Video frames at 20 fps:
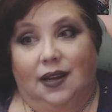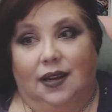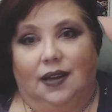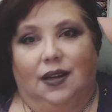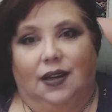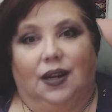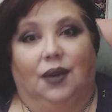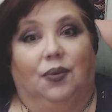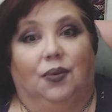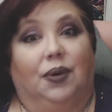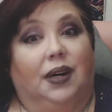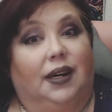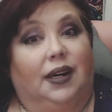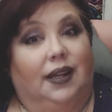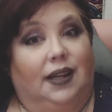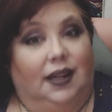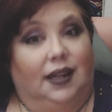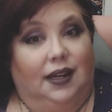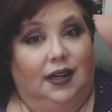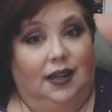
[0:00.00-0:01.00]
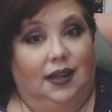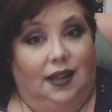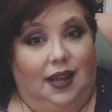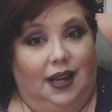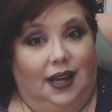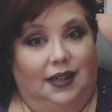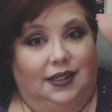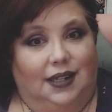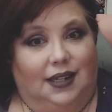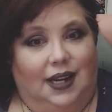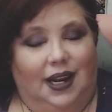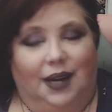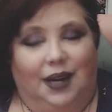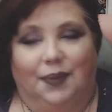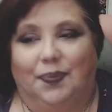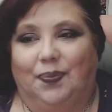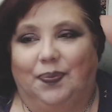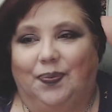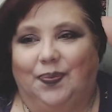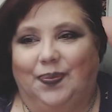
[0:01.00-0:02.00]
And we're gonna get into that
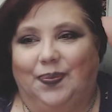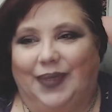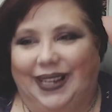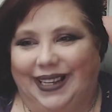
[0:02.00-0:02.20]
today.